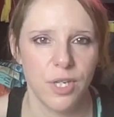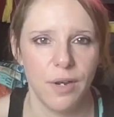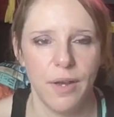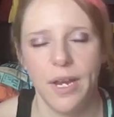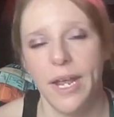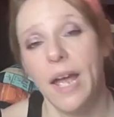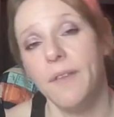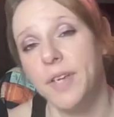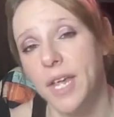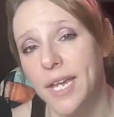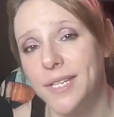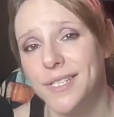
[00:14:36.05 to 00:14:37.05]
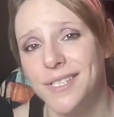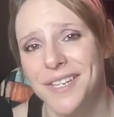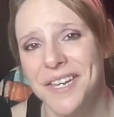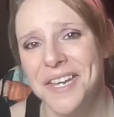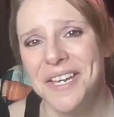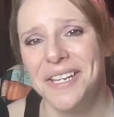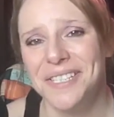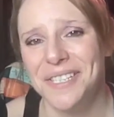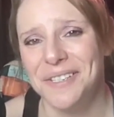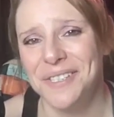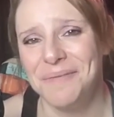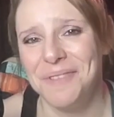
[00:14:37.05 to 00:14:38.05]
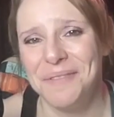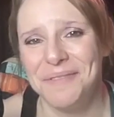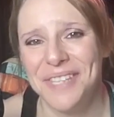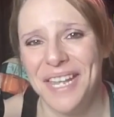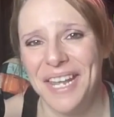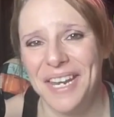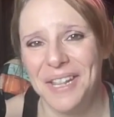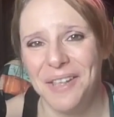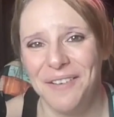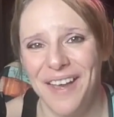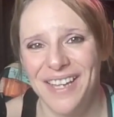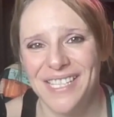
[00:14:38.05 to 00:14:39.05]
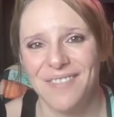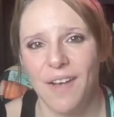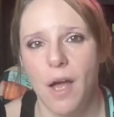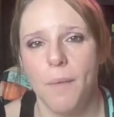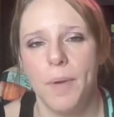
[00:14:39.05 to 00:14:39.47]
And I have kids, so sometimes they get in the way as well.